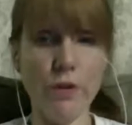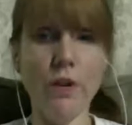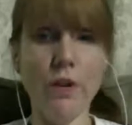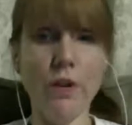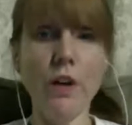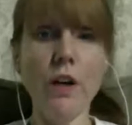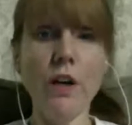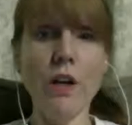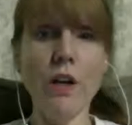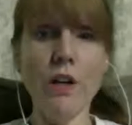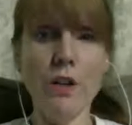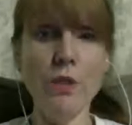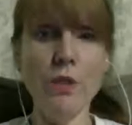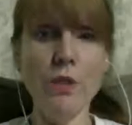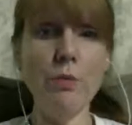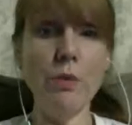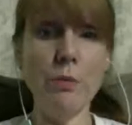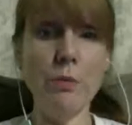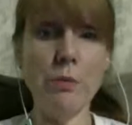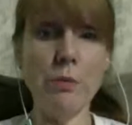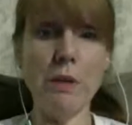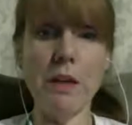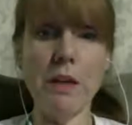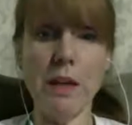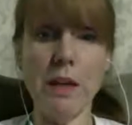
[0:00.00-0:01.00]
you would
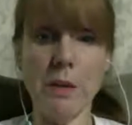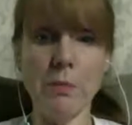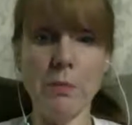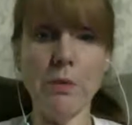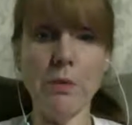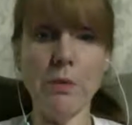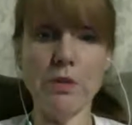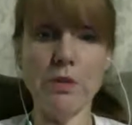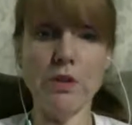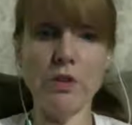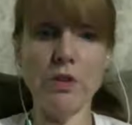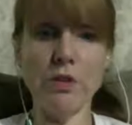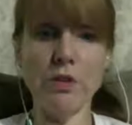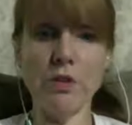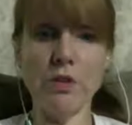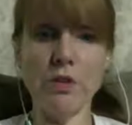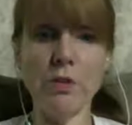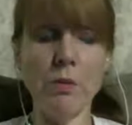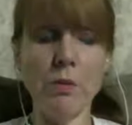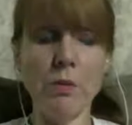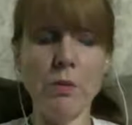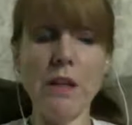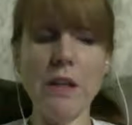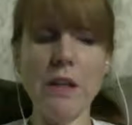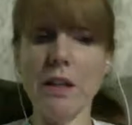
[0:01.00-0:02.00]
be able to
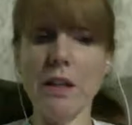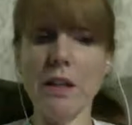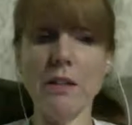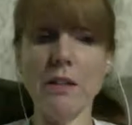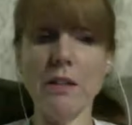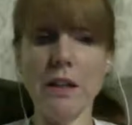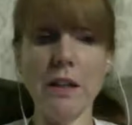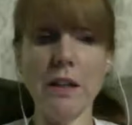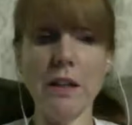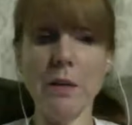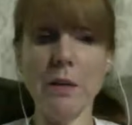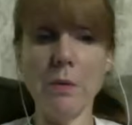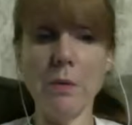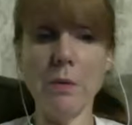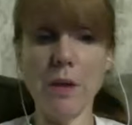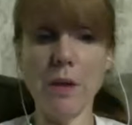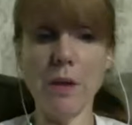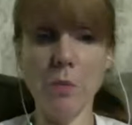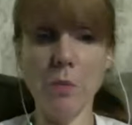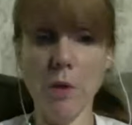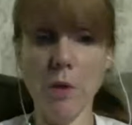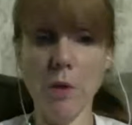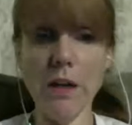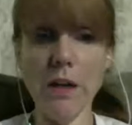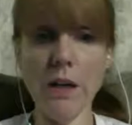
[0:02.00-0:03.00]
tweak it in any way you
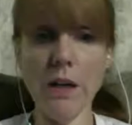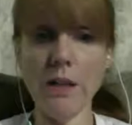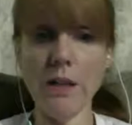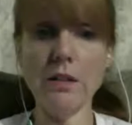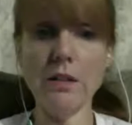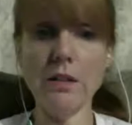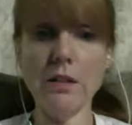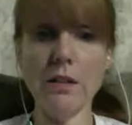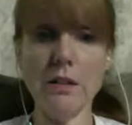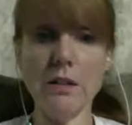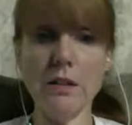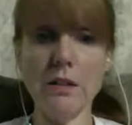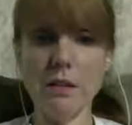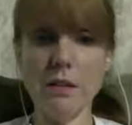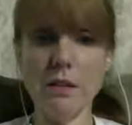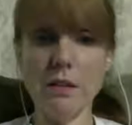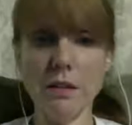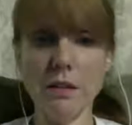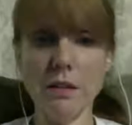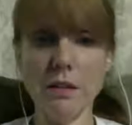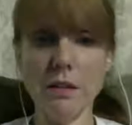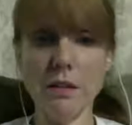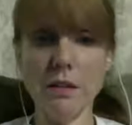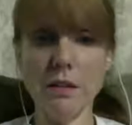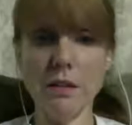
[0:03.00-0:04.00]
wanted.
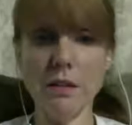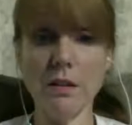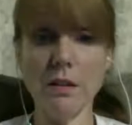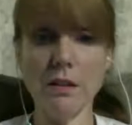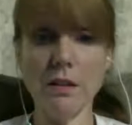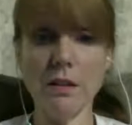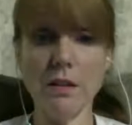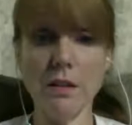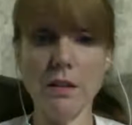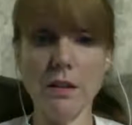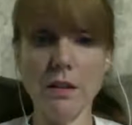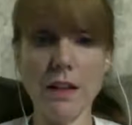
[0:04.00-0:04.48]
That's